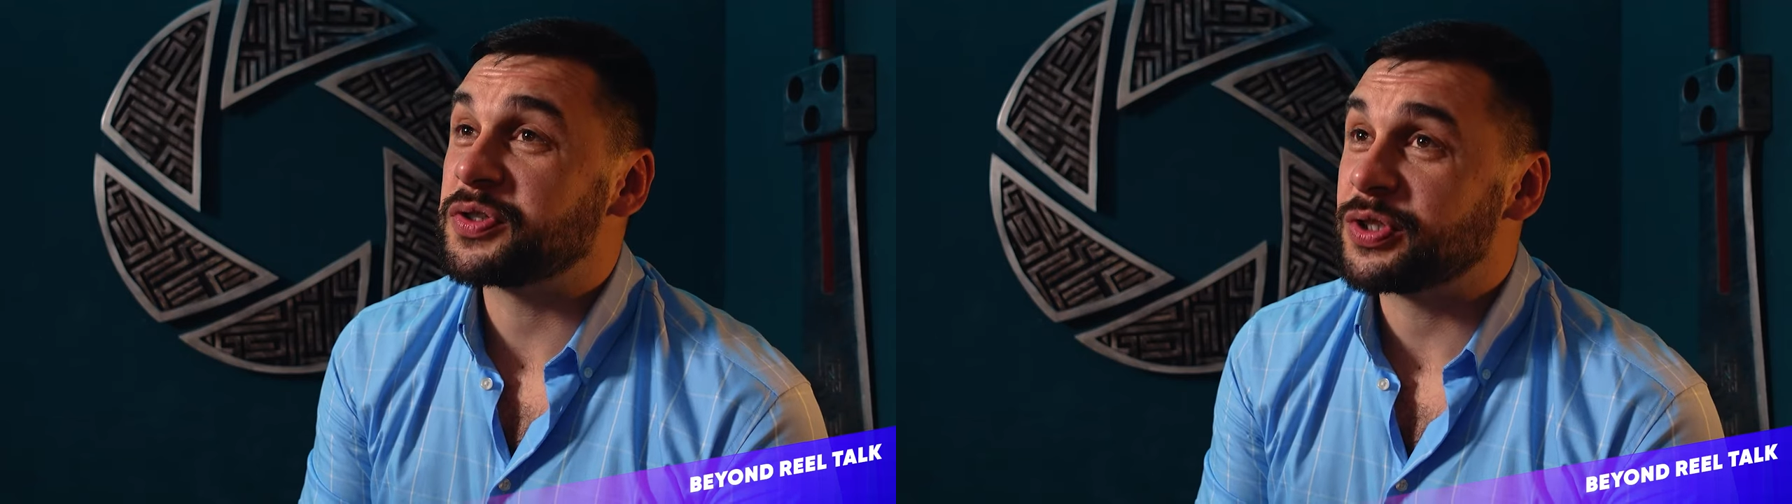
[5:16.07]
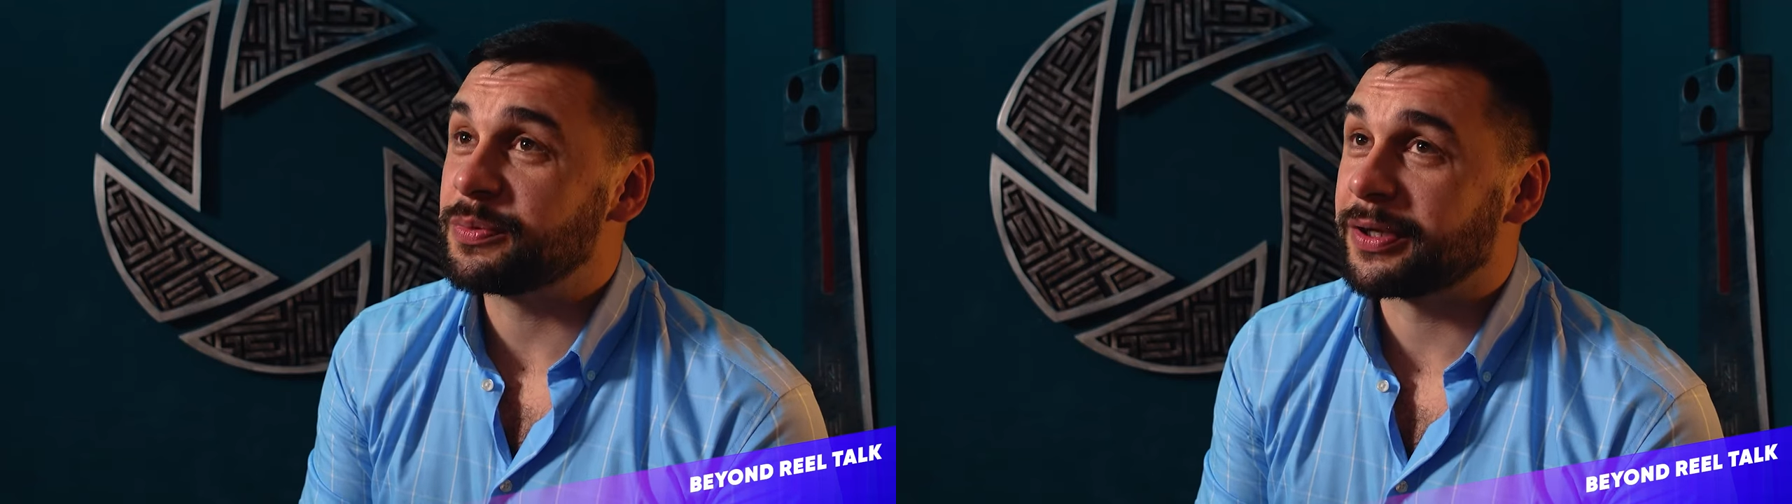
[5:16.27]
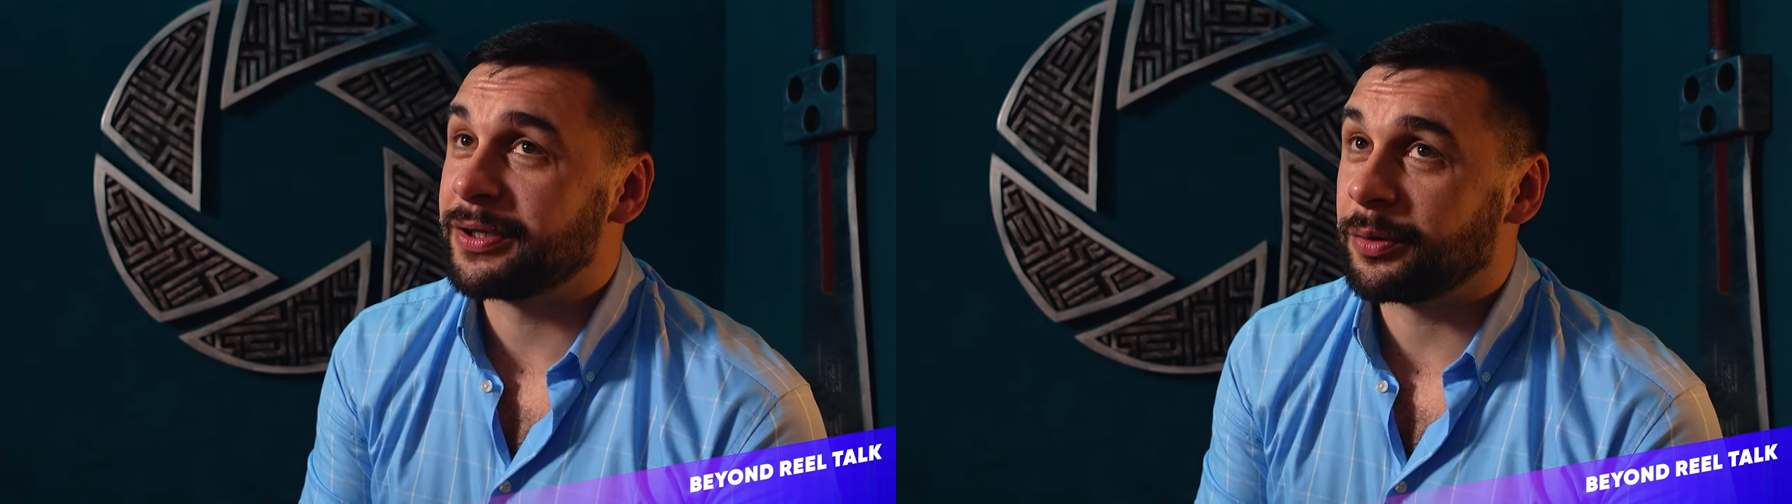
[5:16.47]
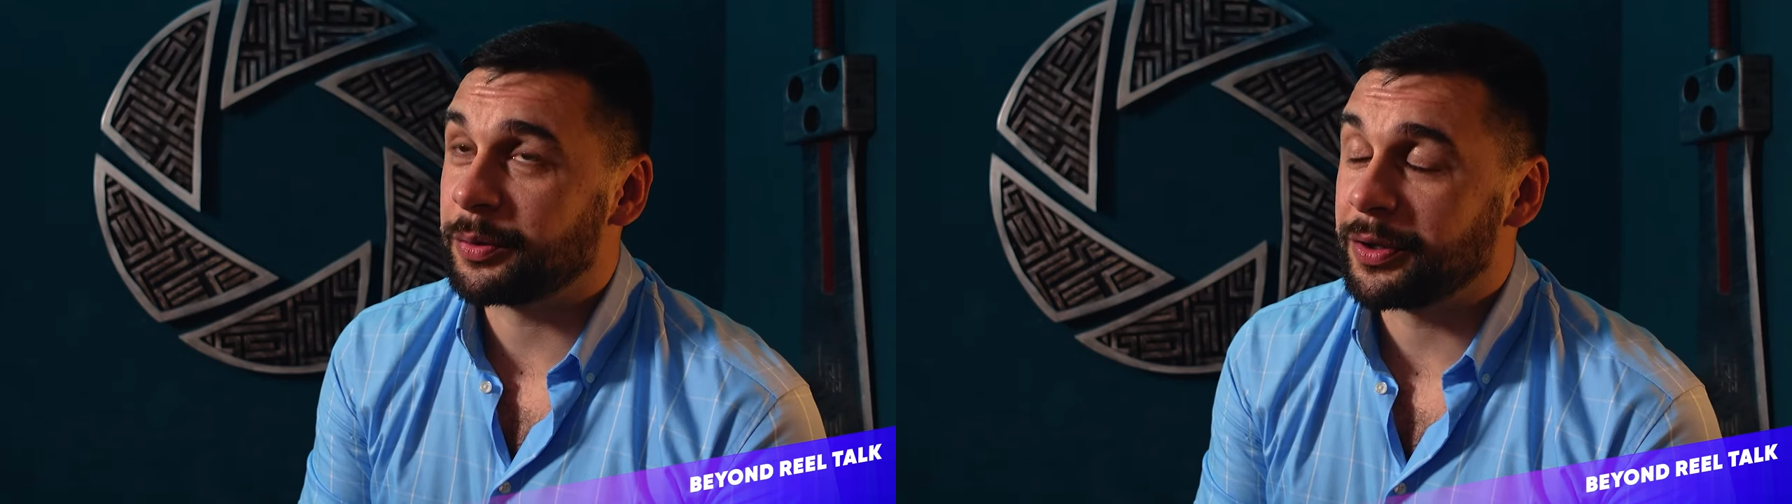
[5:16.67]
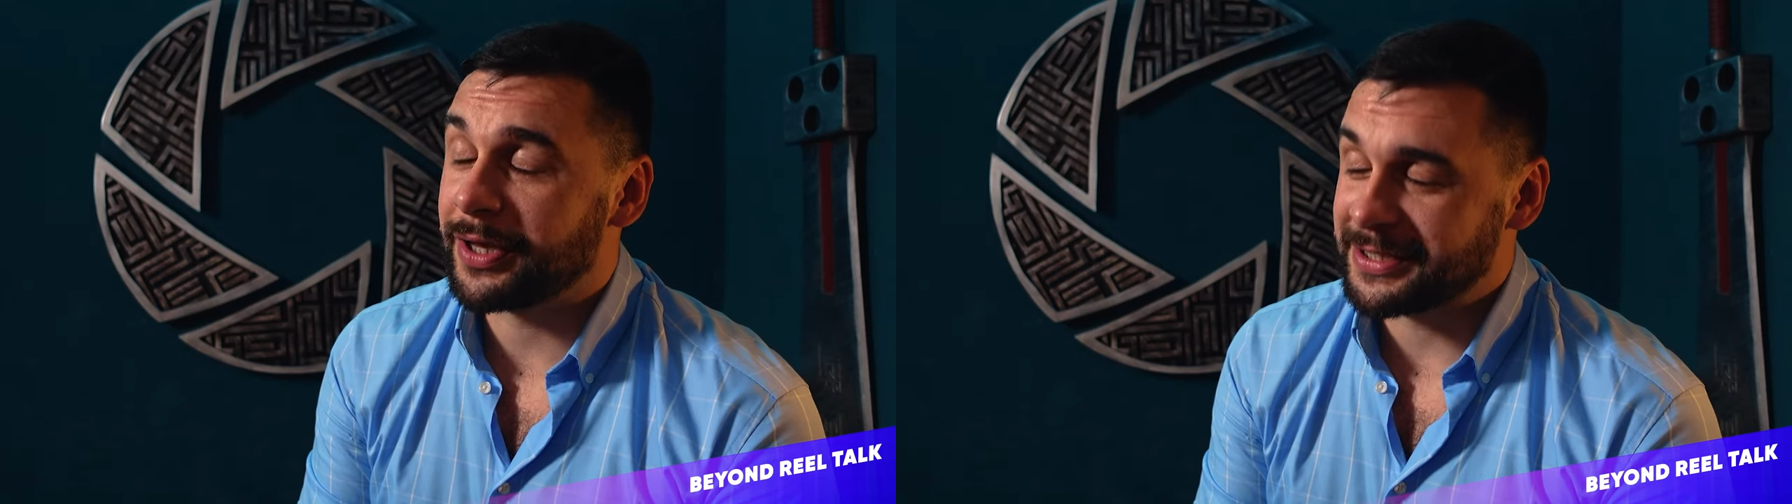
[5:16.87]
do, but no one
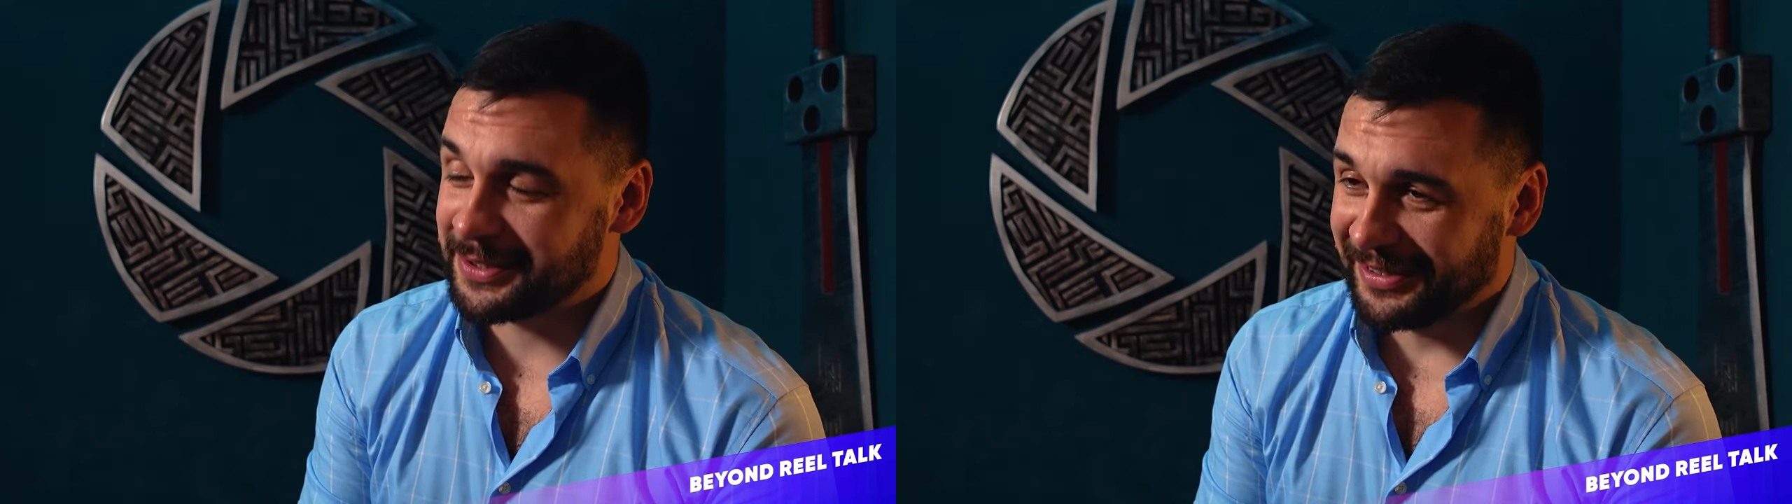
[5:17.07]
will let you.